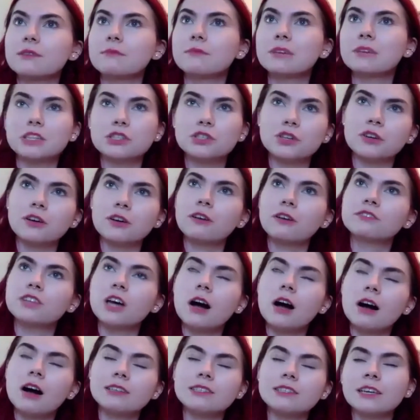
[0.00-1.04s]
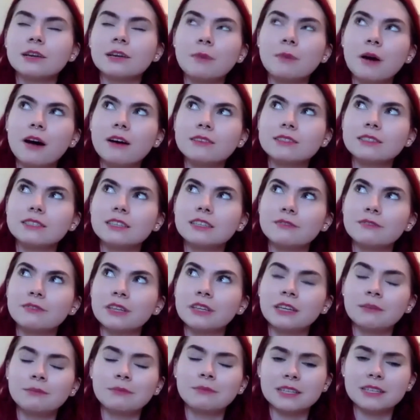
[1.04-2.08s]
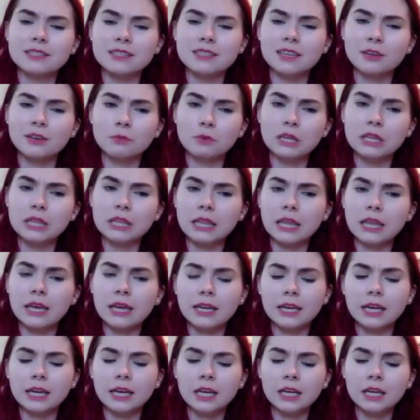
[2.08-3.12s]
mixture of toxic positivity mixed in with like,